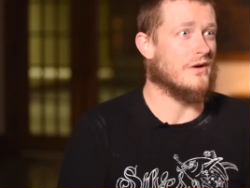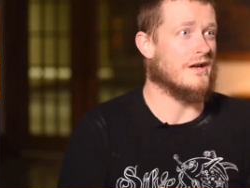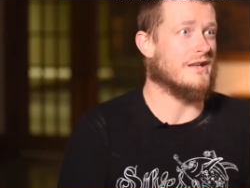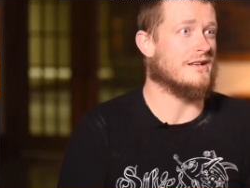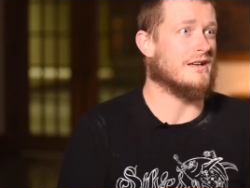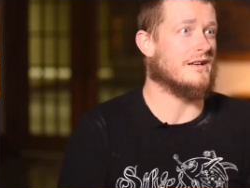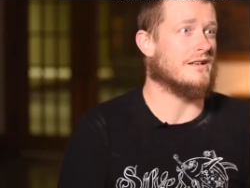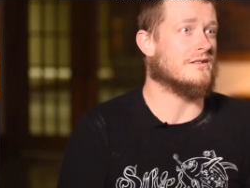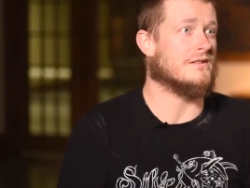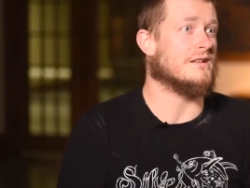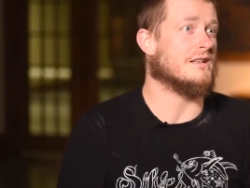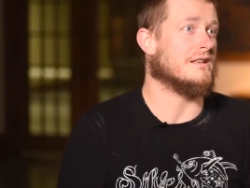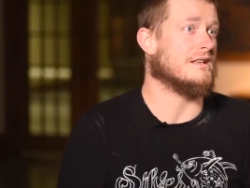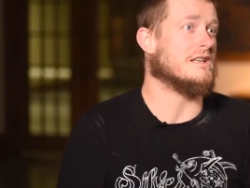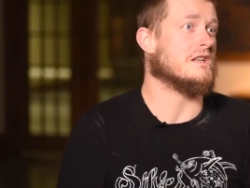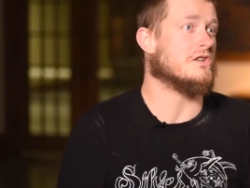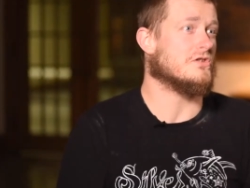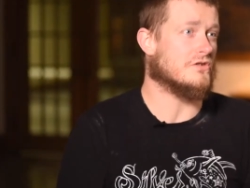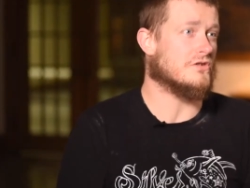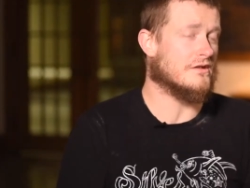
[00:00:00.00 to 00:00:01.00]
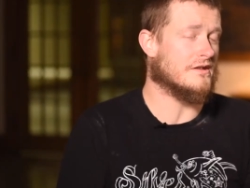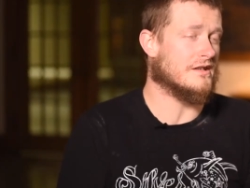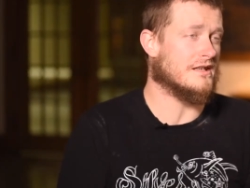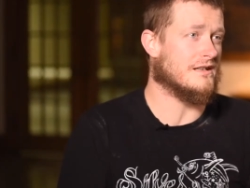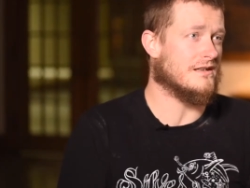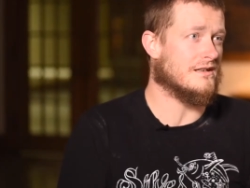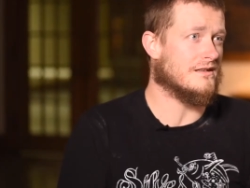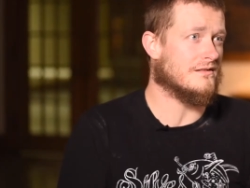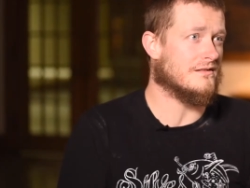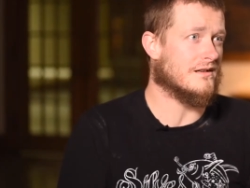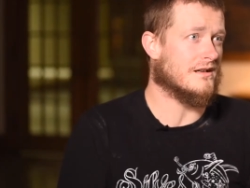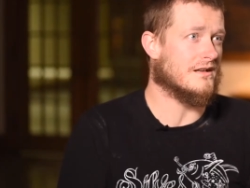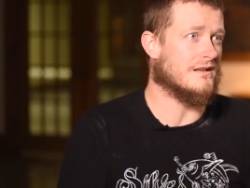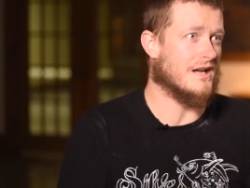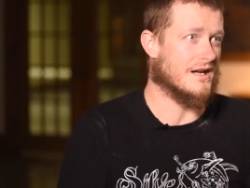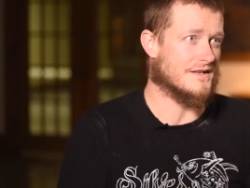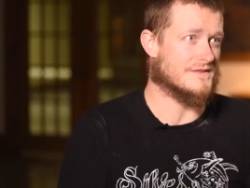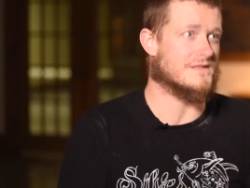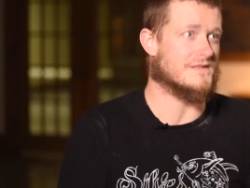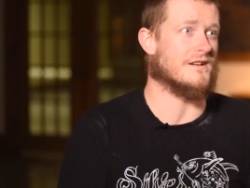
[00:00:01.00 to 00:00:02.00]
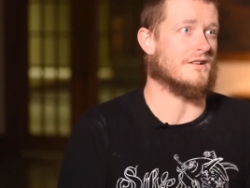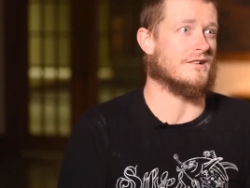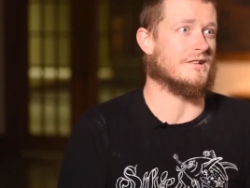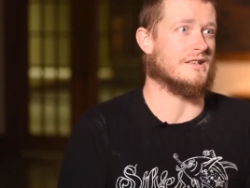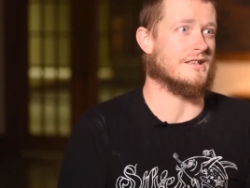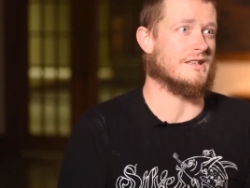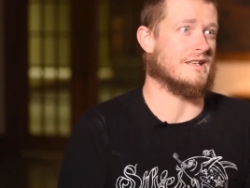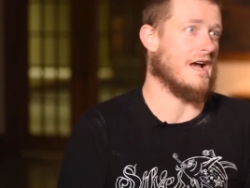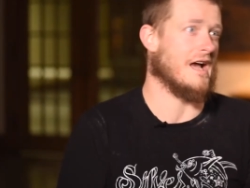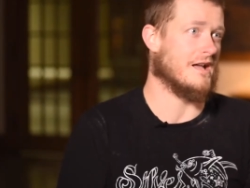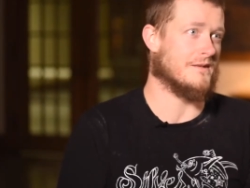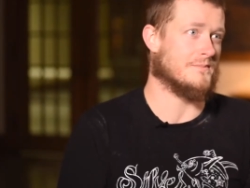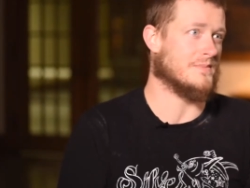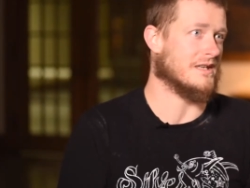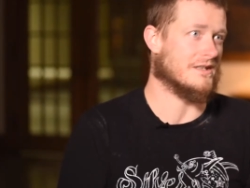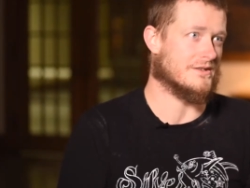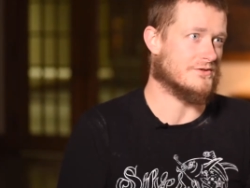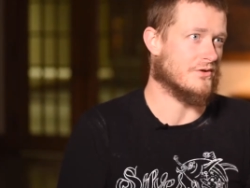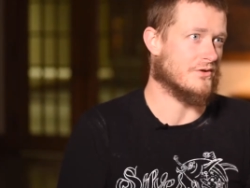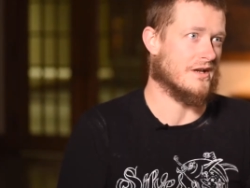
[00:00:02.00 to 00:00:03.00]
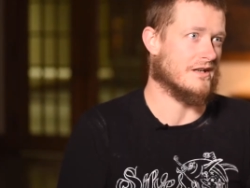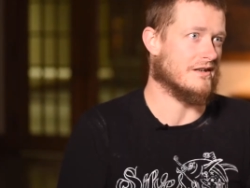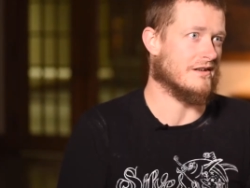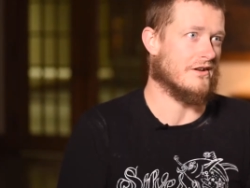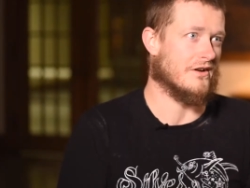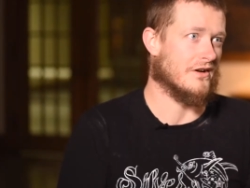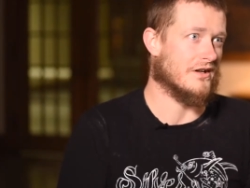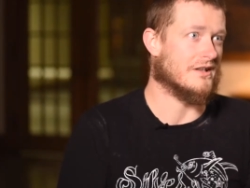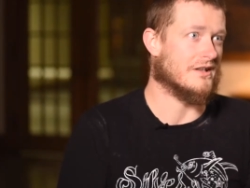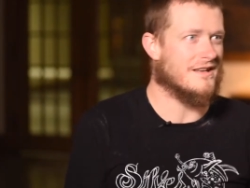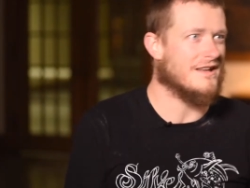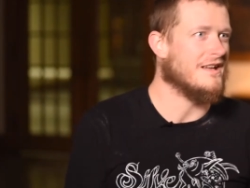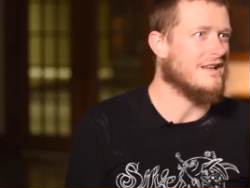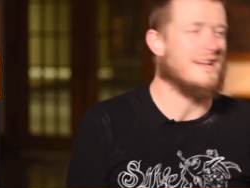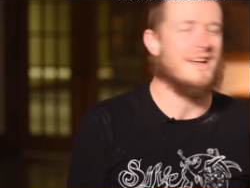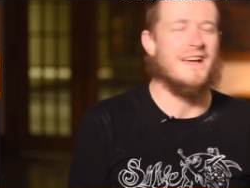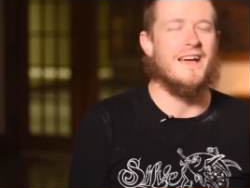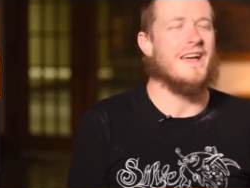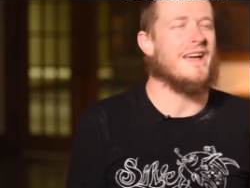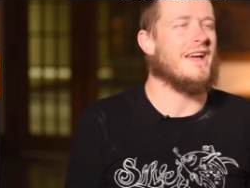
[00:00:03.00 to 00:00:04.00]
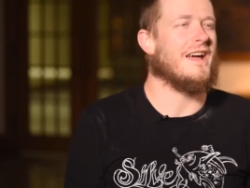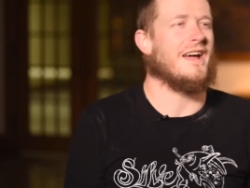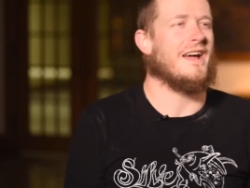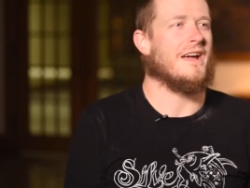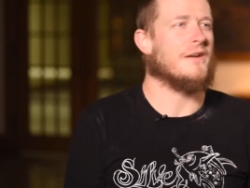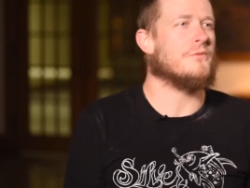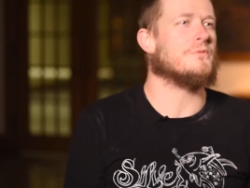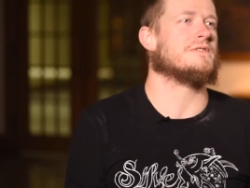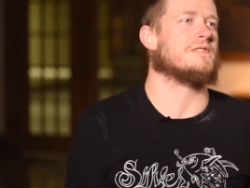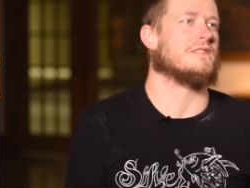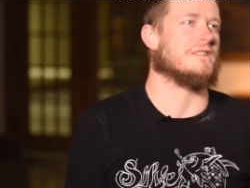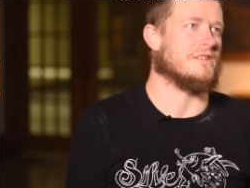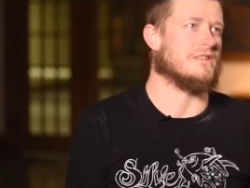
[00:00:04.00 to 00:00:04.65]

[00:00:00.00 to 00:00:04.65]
I initially got started not being trained at all. I was a